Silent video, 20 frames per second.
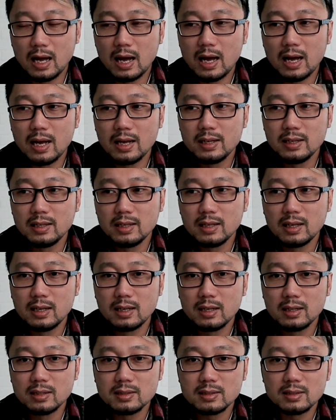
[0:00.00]

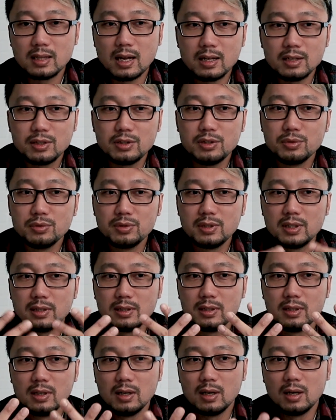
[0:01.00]
I start
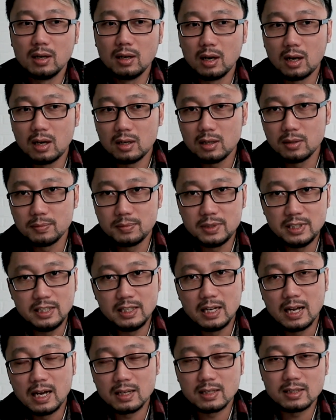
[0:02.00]
using a lot of
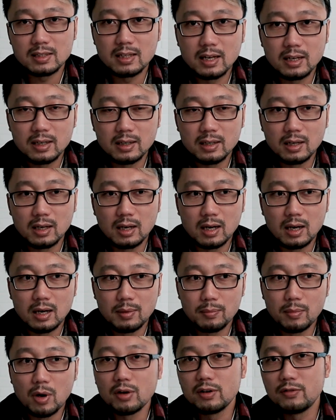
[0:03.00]
cheetah stand
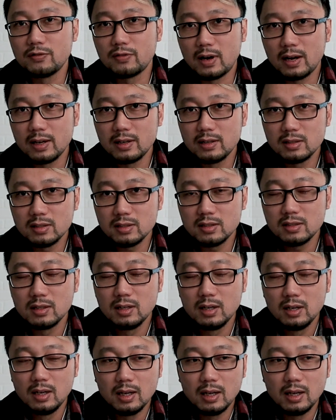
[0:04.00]
modifiers,